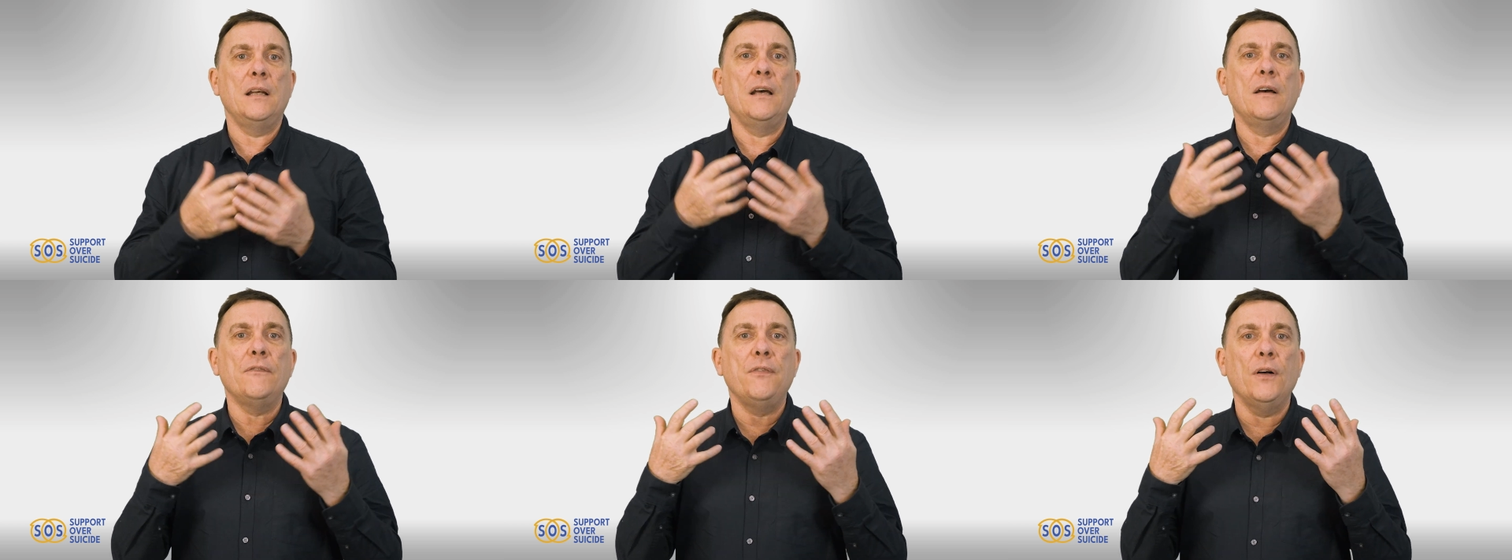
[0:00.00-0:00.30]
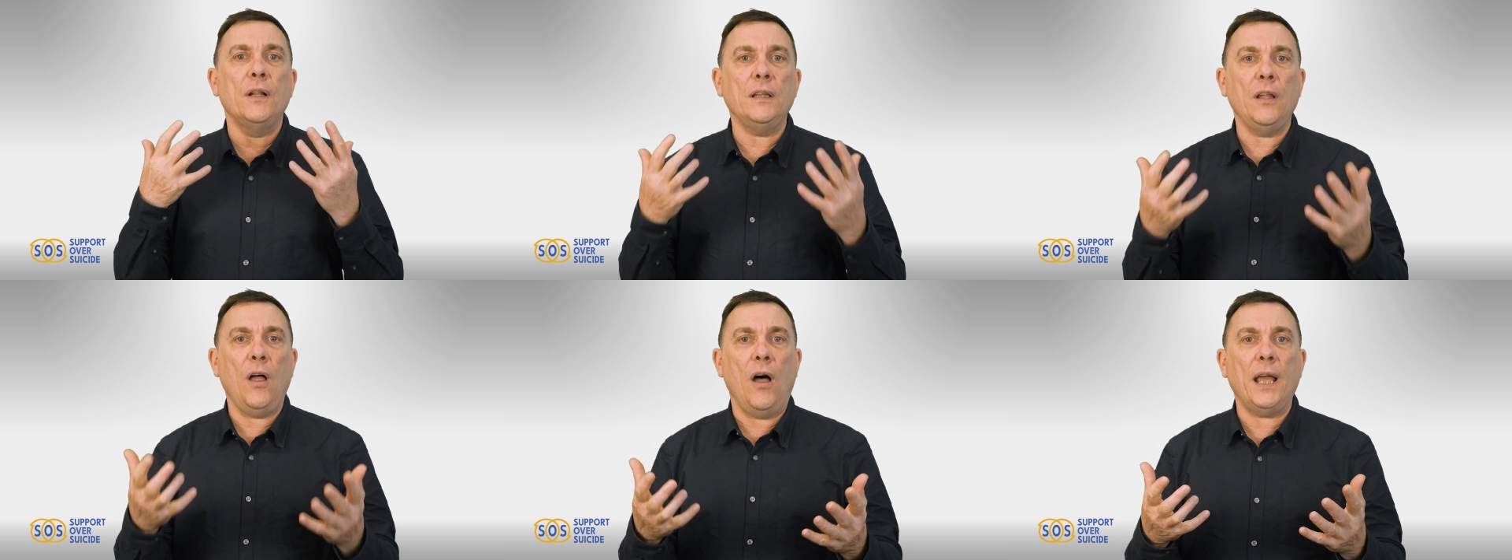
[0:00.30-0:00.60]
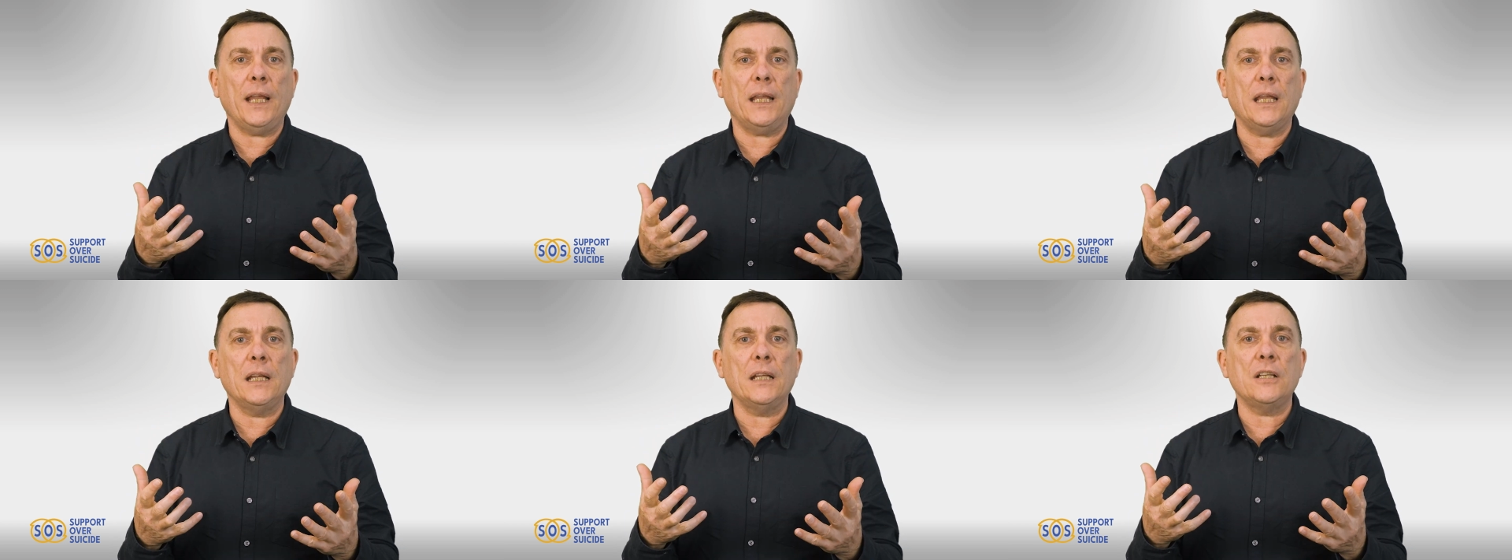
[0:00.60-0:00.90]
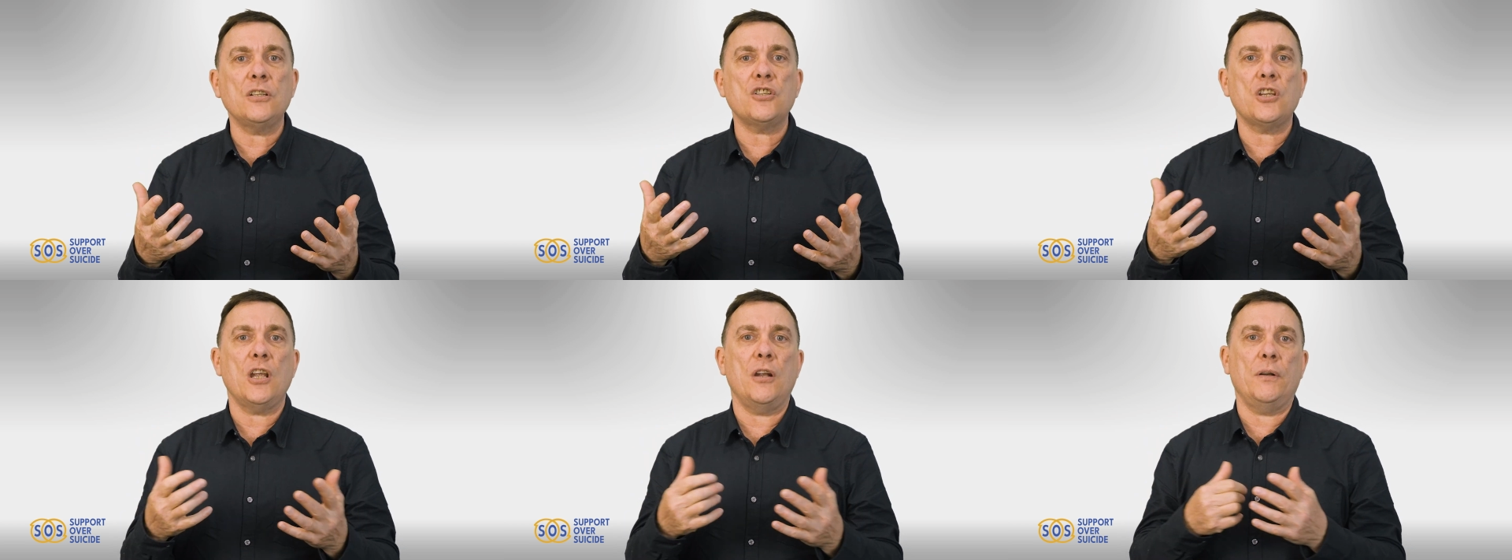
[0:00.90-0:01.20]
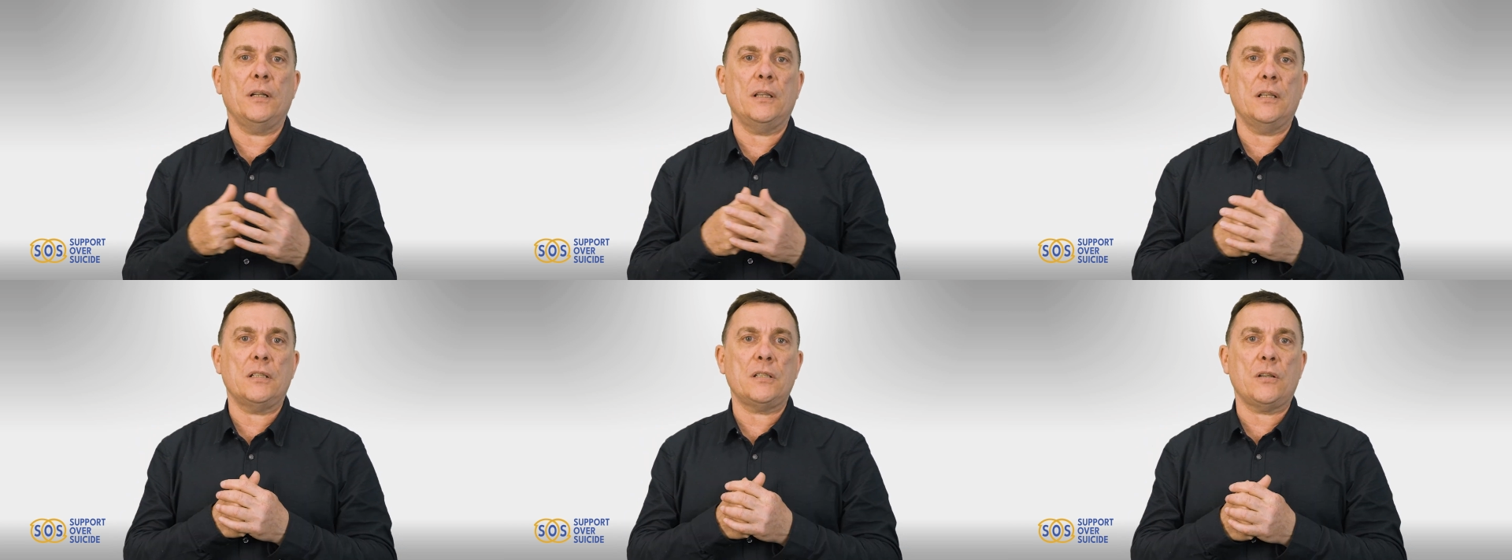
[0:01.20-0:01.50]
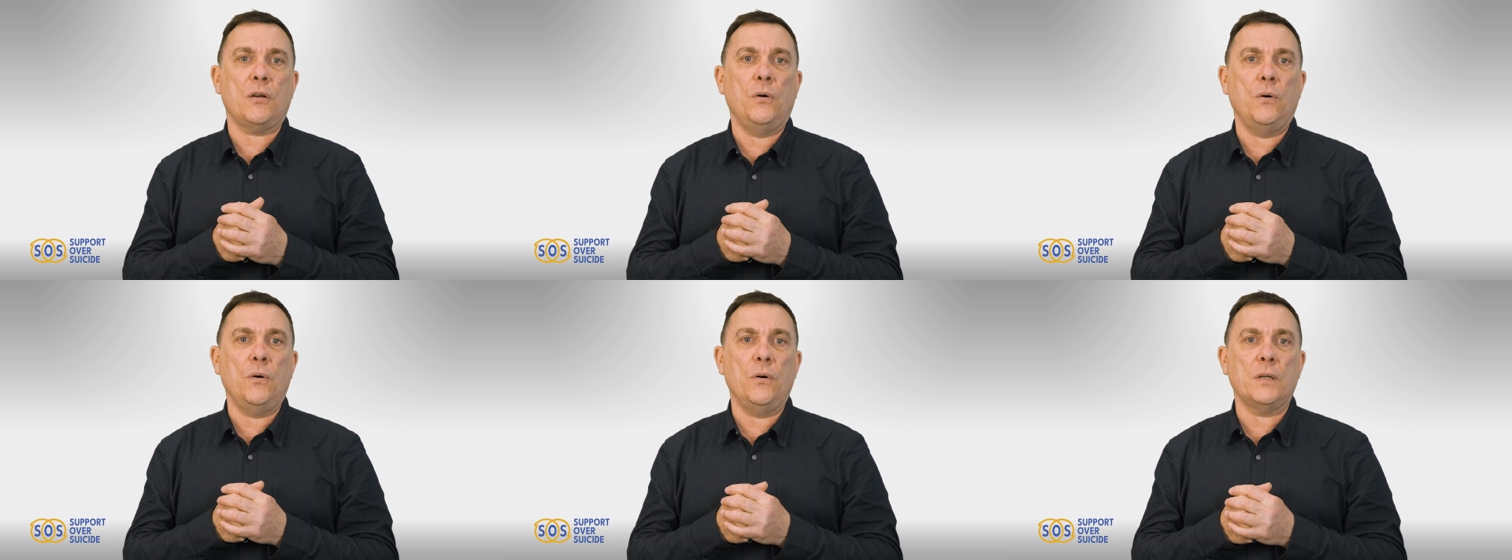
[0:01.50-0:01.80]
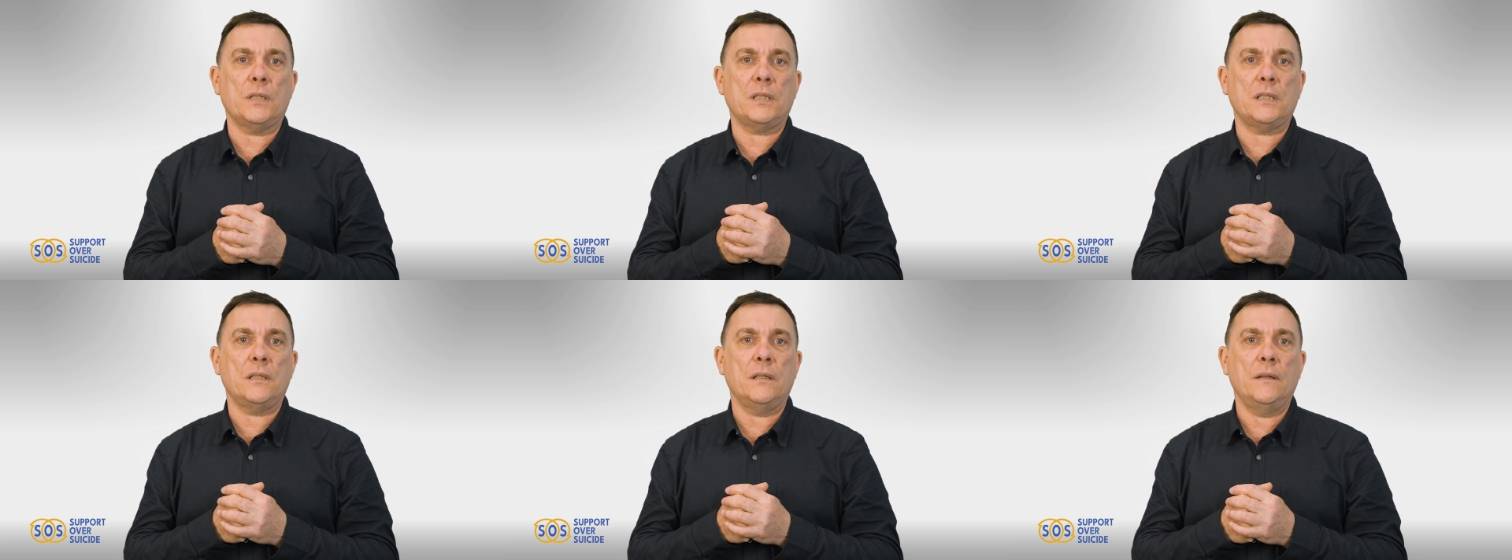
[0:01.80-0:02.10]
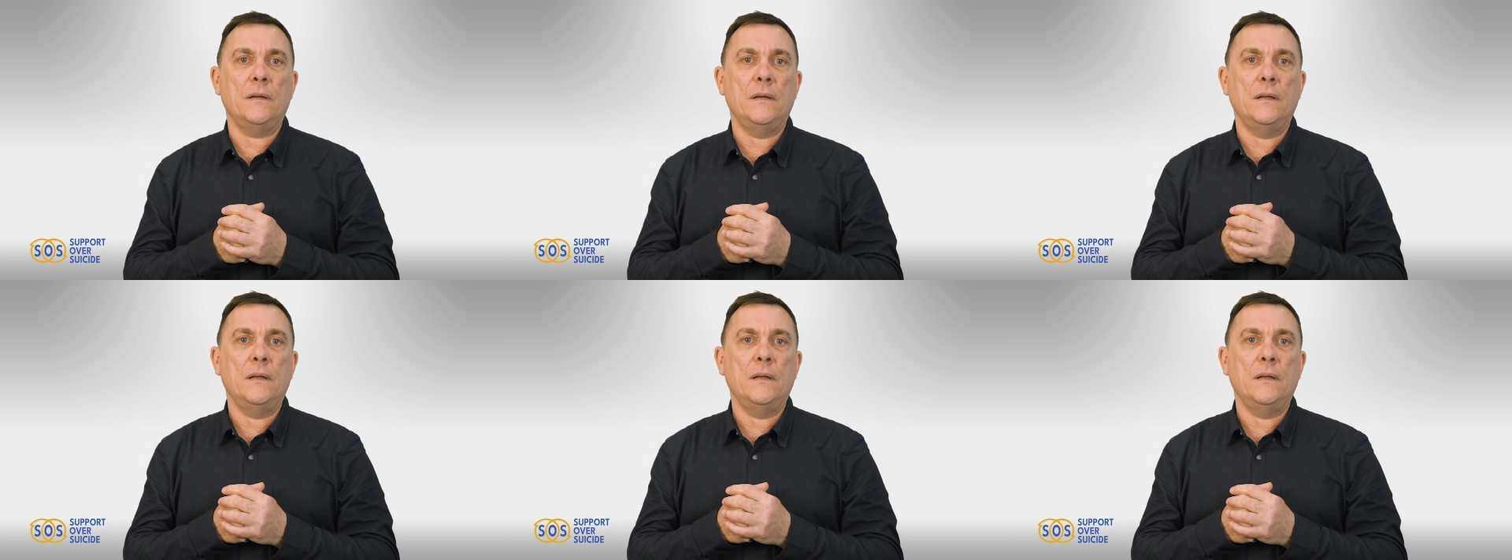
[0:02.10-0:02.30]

for liking and sharing this course.